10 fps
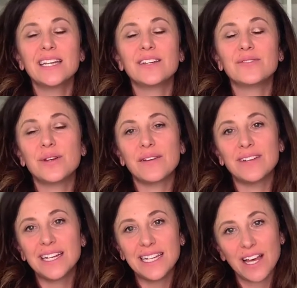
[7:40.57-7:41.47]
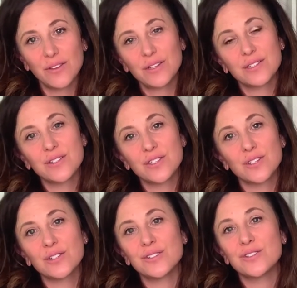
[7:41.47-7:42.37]
If you have any health
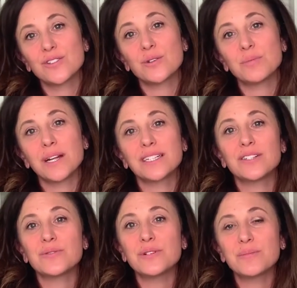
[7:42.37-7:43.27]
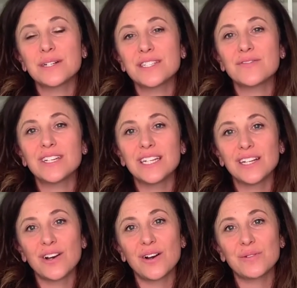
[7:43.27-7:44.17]
concerns, you're pregnant or
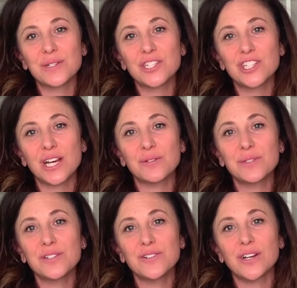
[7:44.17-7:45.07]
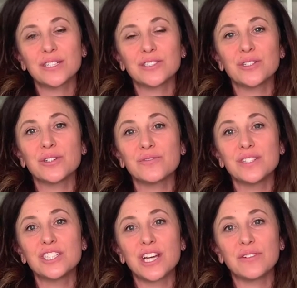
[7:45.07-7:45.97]
breastfeeding, always check with your doctor or
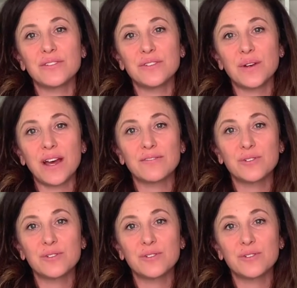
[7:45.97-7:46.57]
reach out if you have